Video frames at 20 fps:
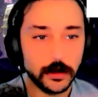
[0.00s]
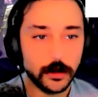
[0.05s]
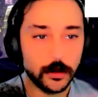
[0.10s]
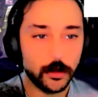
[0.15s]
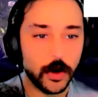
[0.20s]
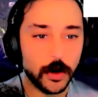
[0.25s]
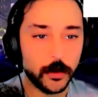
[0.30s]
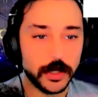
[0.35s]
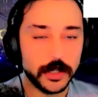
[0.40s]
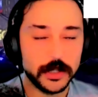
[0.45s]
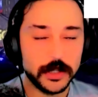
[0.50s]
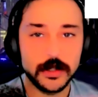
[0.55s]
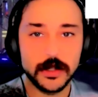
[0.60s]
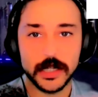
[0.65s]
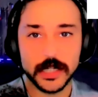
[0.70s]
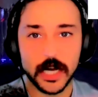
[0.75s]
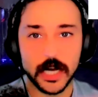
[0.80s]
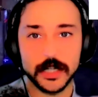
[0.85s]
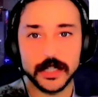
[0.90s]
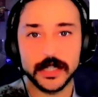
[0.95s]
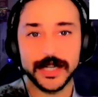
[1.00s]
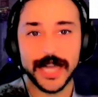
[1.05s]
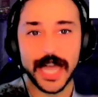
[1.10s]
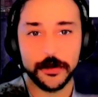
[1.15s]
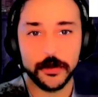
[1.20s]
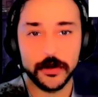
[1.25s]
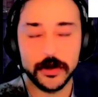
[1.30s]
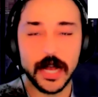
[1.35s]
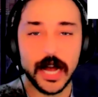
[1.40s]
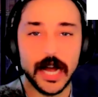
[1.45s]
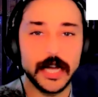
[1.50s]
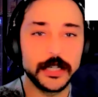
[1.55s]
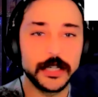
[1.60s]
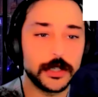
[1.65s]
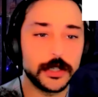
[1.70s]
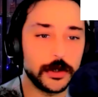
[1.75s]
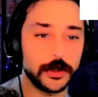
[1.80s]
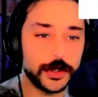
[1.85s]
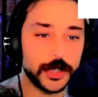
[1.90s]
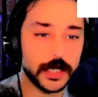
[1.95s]
when we discuss Catherine
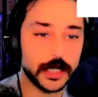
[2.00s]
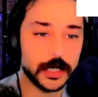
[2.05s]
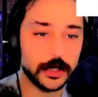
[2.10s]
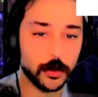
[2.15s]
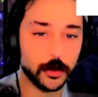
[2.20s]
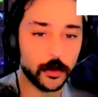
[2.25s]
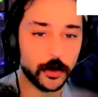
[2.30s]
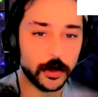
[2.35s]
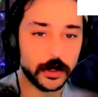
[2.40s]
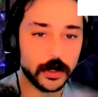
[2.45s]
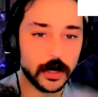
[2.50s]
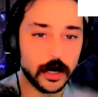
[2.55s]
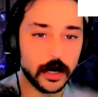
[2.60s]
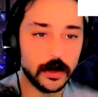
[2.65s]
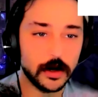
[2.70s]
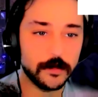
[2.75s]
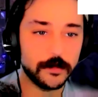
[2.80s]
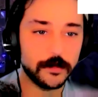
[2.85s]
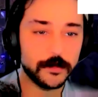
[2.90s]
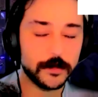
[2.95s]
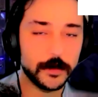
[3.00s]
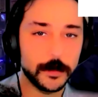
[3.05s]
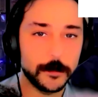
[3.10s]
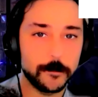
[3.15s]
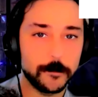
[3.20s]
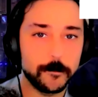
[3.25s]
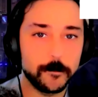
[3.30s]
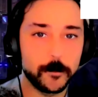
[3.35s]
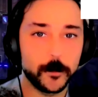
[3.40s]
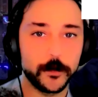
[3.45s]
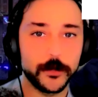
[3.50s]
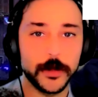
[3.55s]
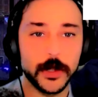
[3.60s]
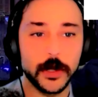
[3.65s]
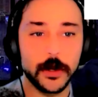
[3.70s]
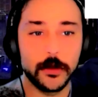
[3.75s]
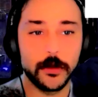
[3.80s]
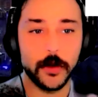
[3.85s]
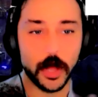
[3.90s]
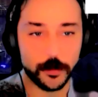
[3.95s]
Guynes using the work of
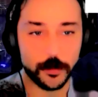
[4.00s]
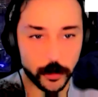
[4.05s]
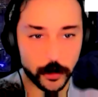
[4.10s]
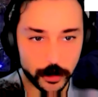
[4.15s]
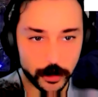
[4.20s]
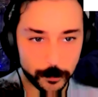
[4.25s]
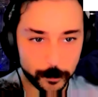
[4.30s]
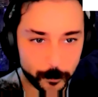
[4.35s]
Rothberg.